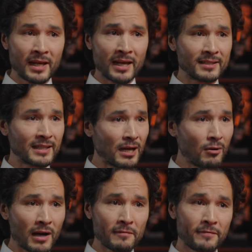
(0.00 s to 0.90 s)
and
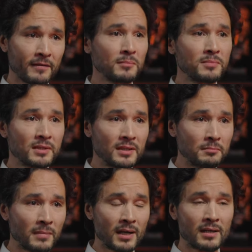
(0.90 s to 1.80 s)
how I filmed
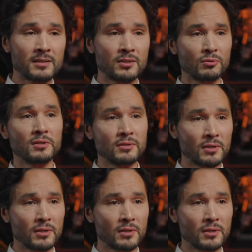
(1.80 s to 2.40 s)
in my student